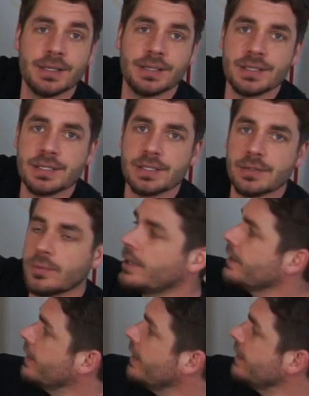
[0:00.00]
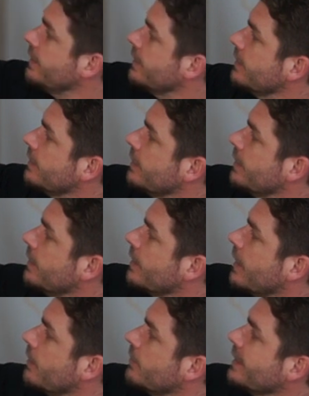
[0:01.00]
this white knight
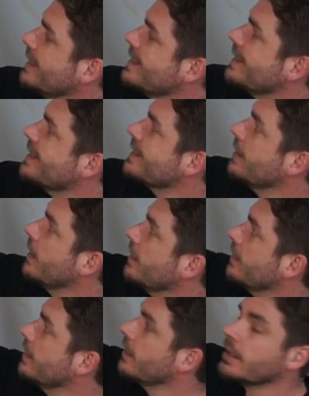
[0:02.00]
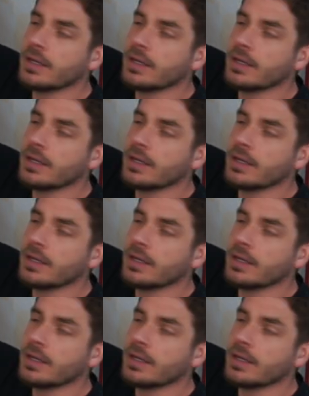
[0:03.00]
can release this knight,